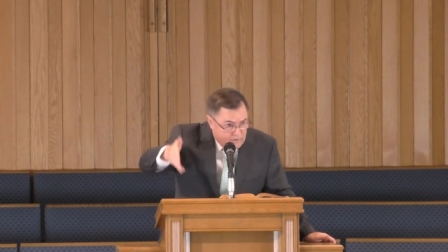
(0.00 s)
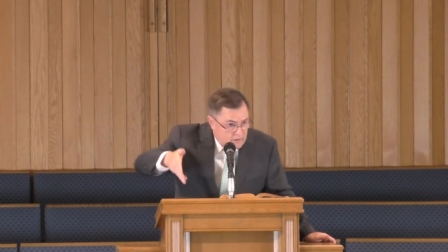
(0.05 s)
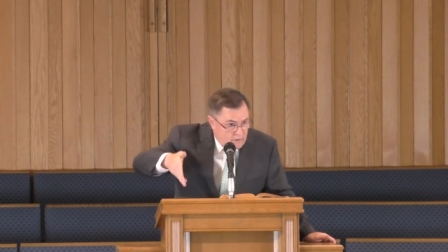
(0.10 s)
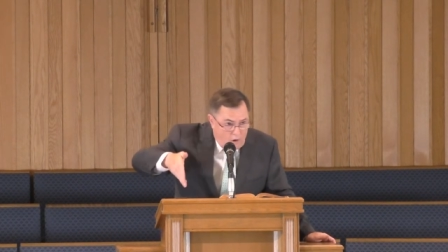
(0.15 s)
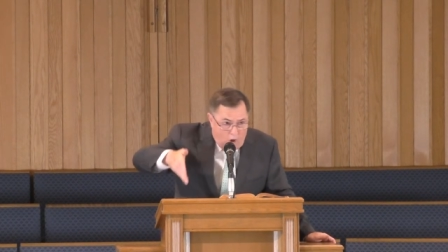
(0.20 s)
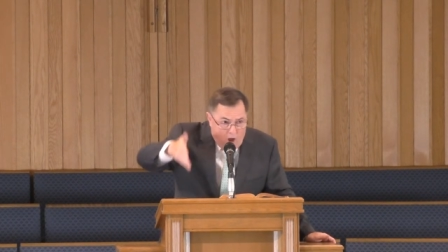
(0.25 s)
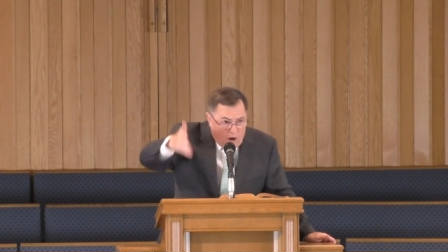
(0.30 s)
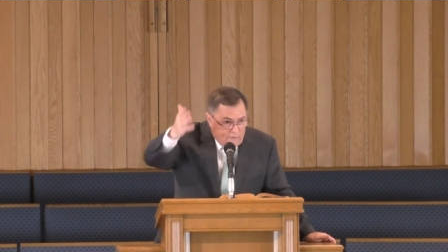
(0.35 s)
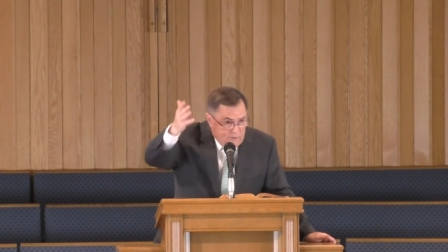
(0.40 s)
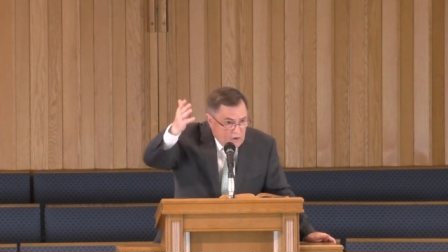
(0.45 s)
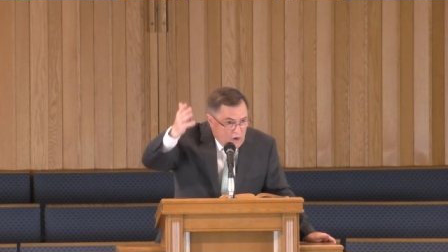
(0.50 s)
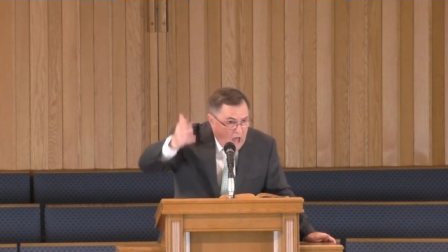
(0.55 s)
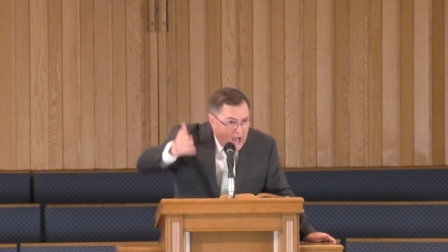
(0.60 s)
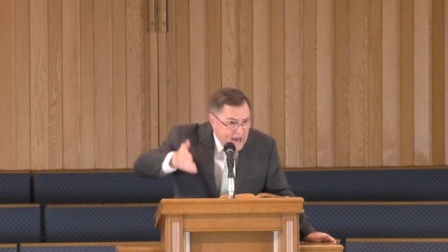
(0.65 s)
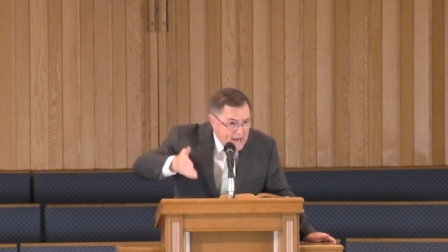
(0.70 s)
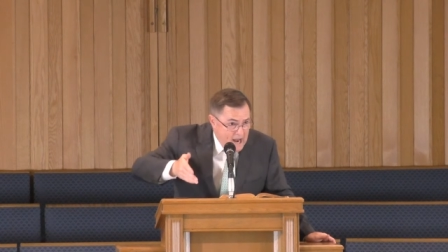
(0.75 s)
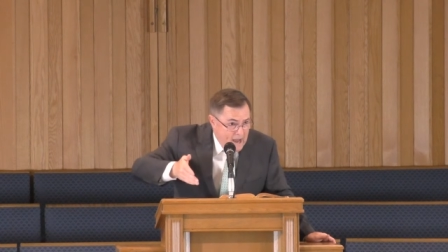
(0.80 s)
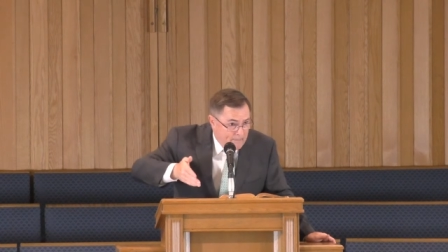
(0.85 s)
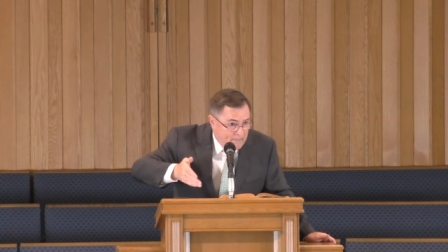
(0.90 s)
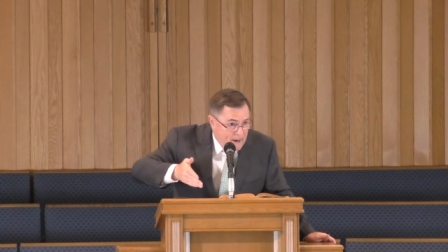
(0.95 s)
all of you
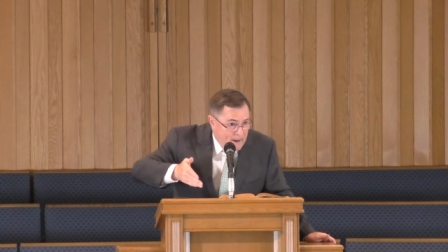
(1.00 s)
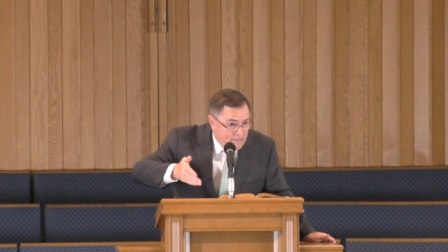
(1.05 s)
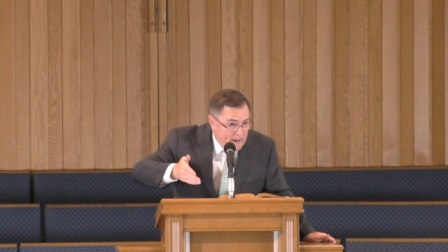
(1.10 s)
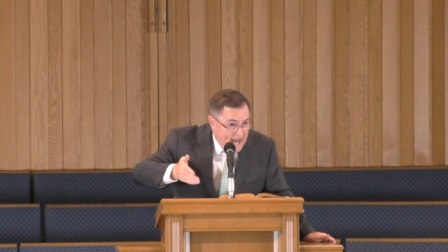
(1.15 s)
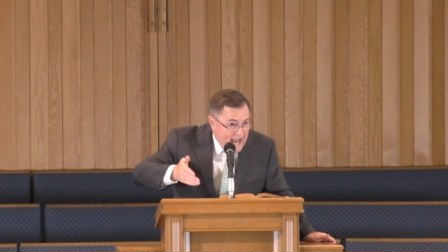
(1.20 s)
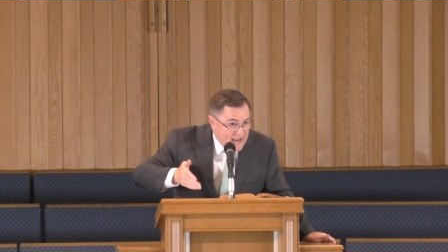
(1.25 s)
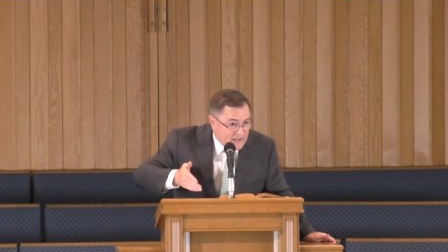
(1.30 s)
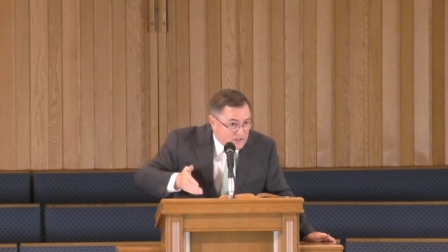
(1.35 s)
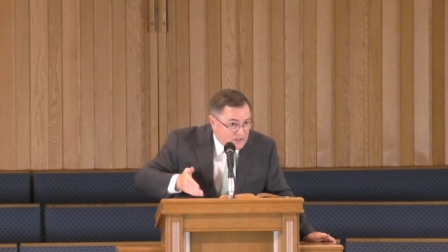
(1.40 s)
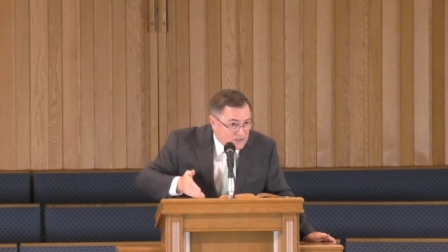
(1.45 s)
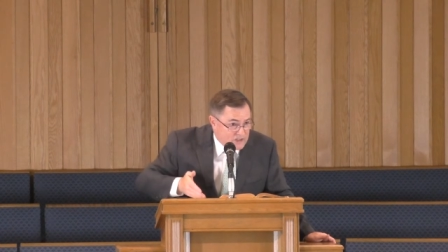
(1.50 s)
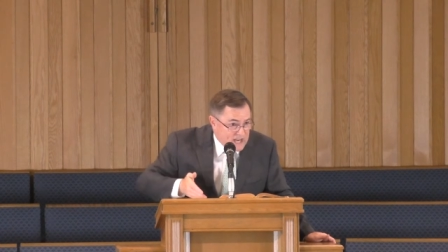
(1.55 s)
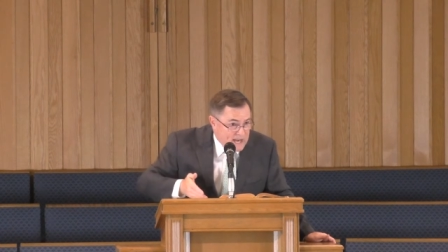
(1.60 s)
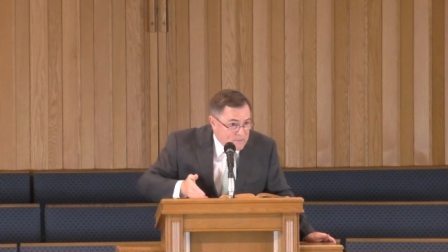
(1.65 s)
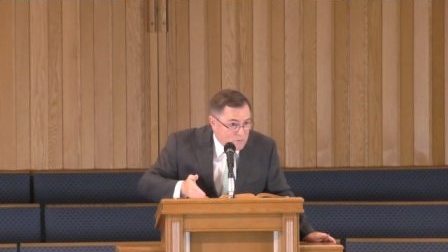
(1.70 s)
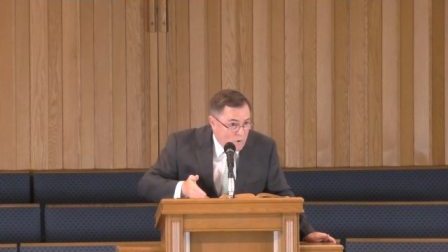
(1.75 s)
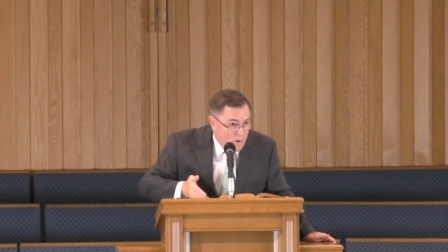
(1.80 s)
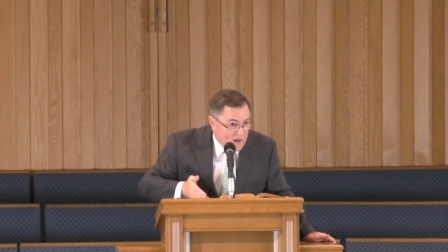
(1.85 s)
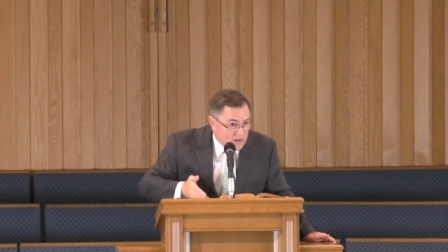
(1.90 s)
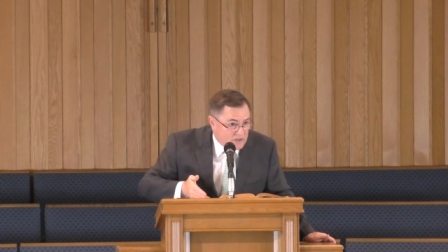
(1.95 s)
line up, and I'm going to ask you the same
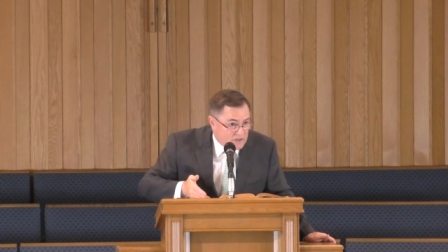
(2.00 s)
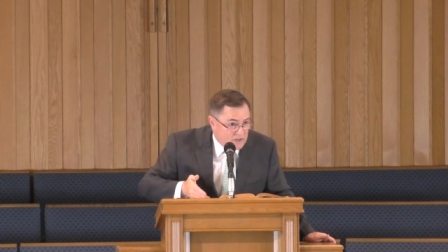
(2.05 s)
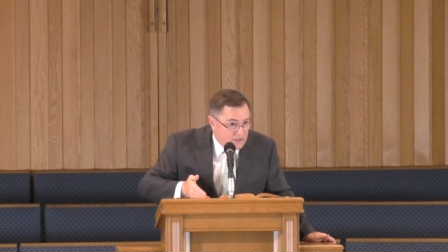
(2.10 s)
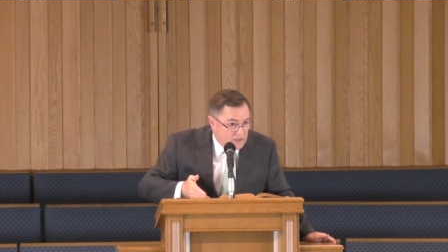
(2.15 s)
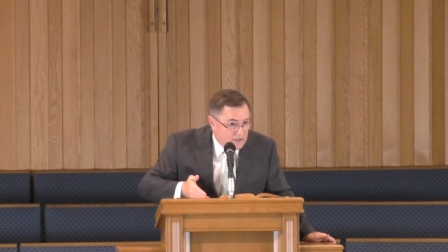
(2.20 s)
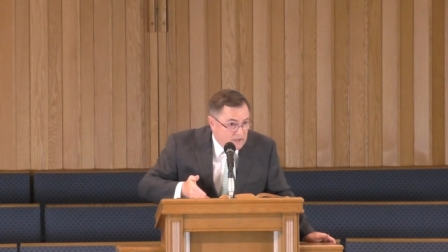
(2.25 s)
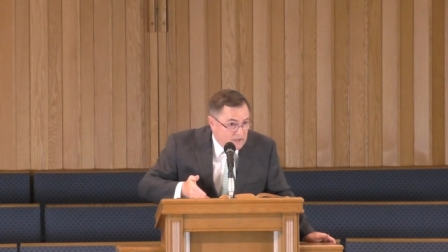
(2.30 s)
question